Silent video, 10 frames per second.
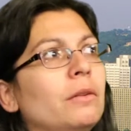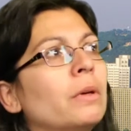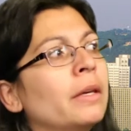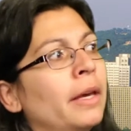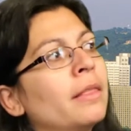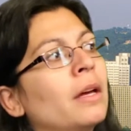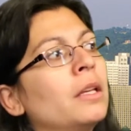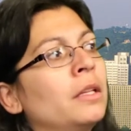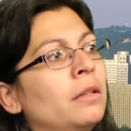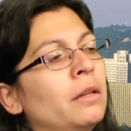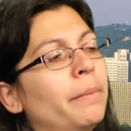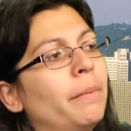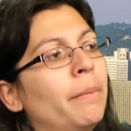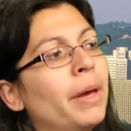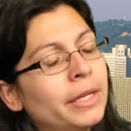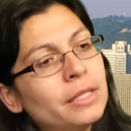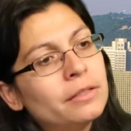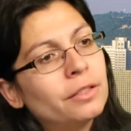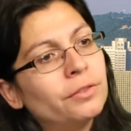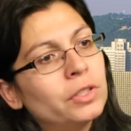you can get that in many
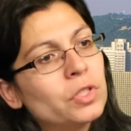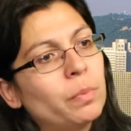different